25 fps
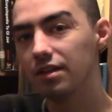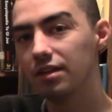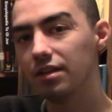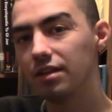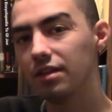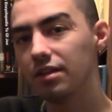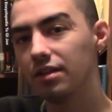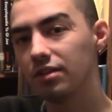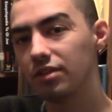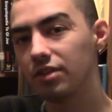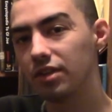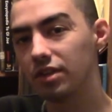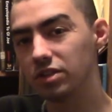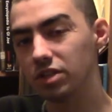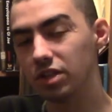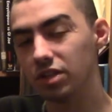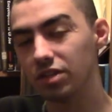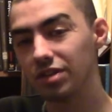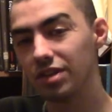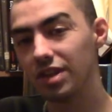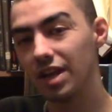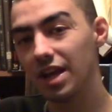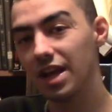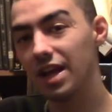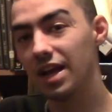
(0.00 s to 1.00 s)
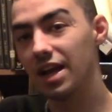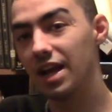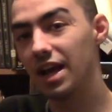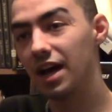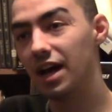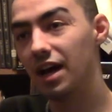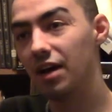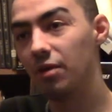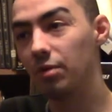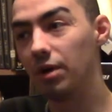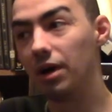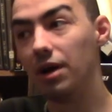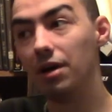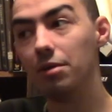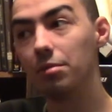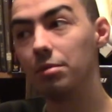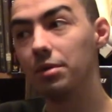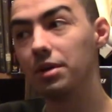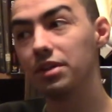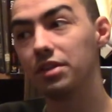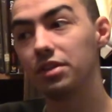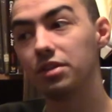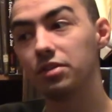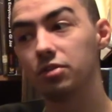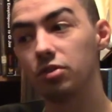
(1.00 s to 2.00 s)
such as say, well,
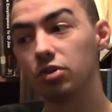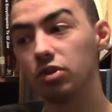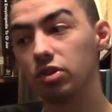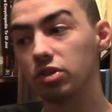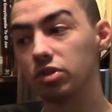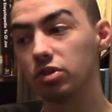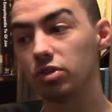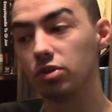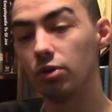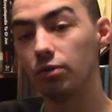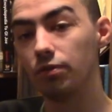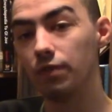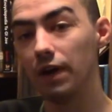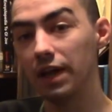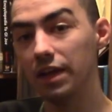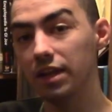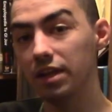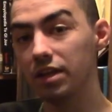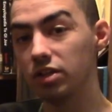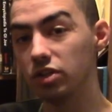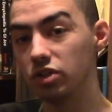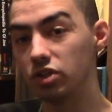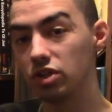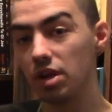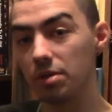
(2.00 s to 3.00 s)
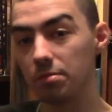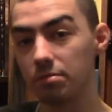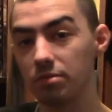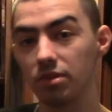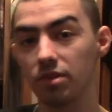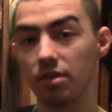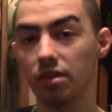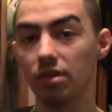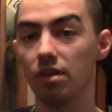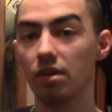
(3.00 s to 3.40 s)
with traditional Viking ships.